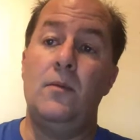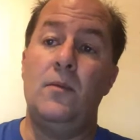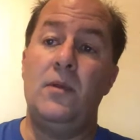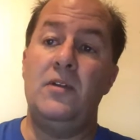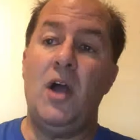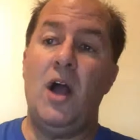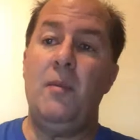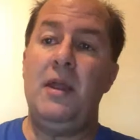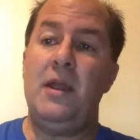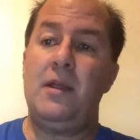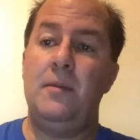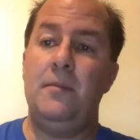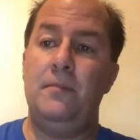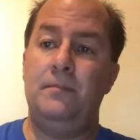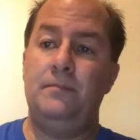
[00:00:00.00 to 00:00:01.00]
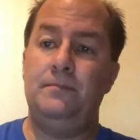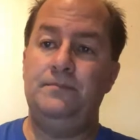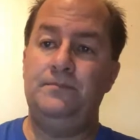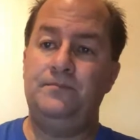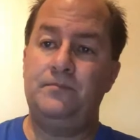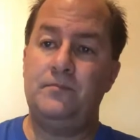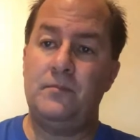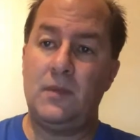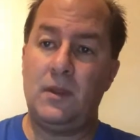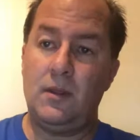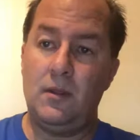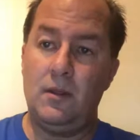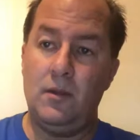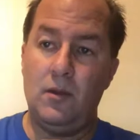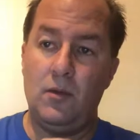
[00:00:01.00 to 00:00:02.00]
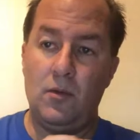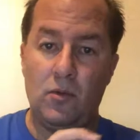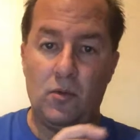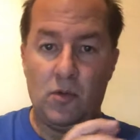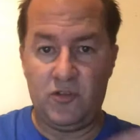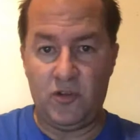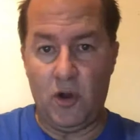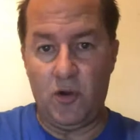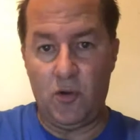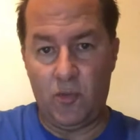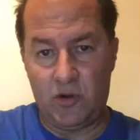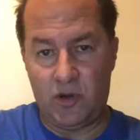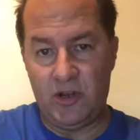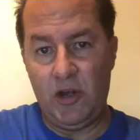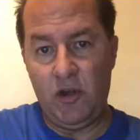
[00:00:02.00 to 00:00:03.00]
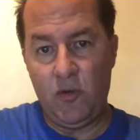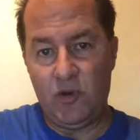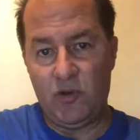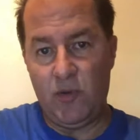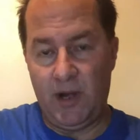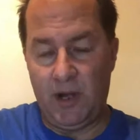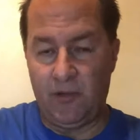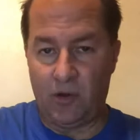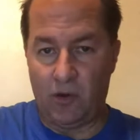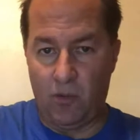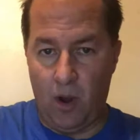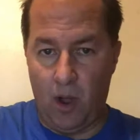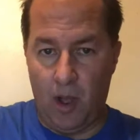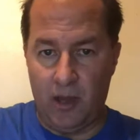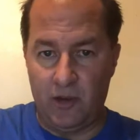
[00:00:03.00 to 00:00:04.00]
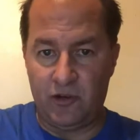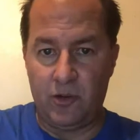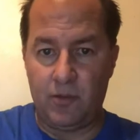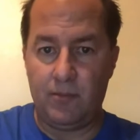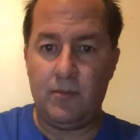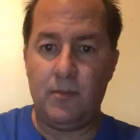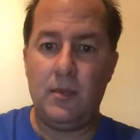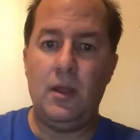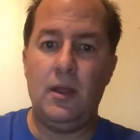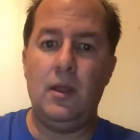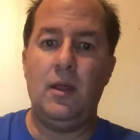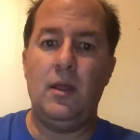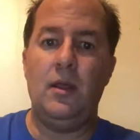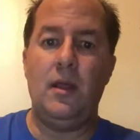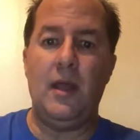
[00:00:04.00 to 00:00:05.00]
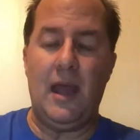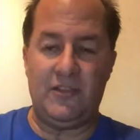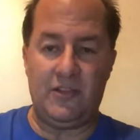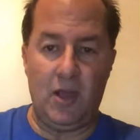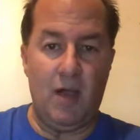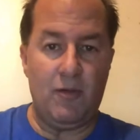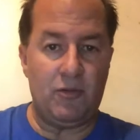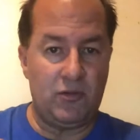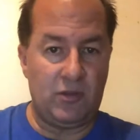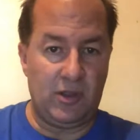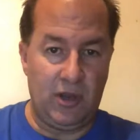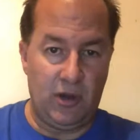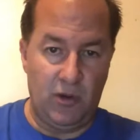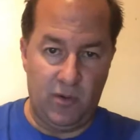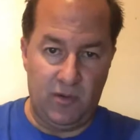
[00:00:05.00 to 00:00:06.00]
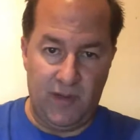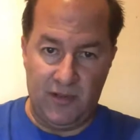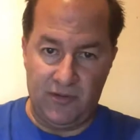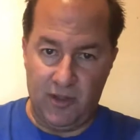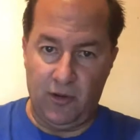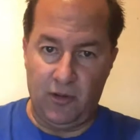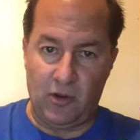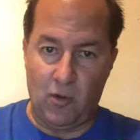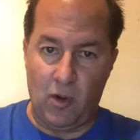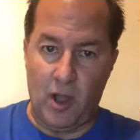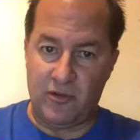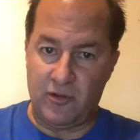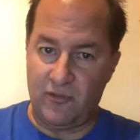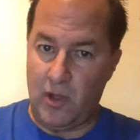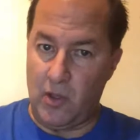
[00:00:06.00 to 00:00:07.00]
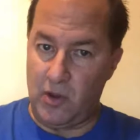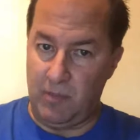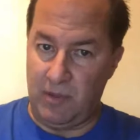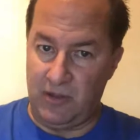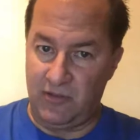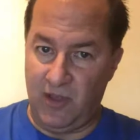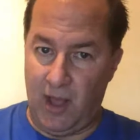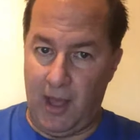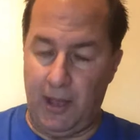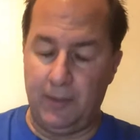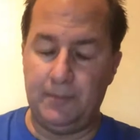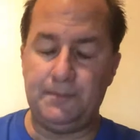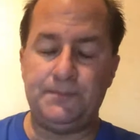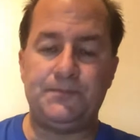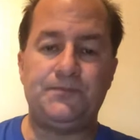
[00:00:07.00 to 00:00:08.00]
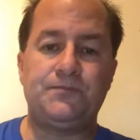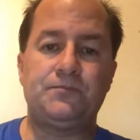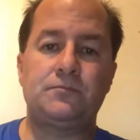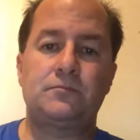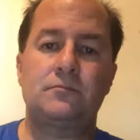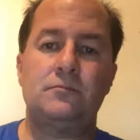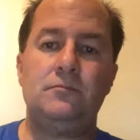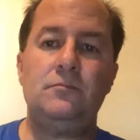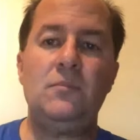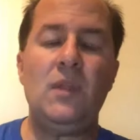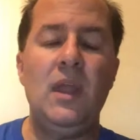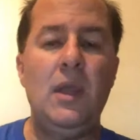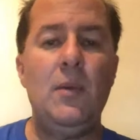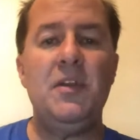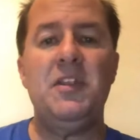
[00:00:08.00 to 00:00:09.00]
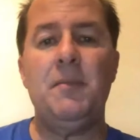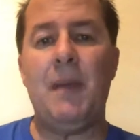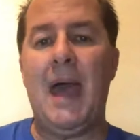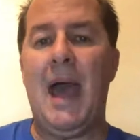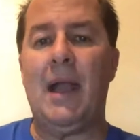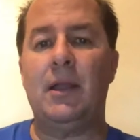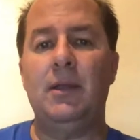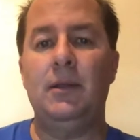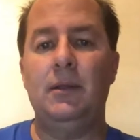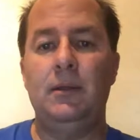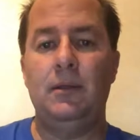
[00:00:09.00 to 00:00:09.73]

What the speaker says: When Dominic continued to retreat into the garage, as the officers continued to advance into the garage and followed him inside, he went to the back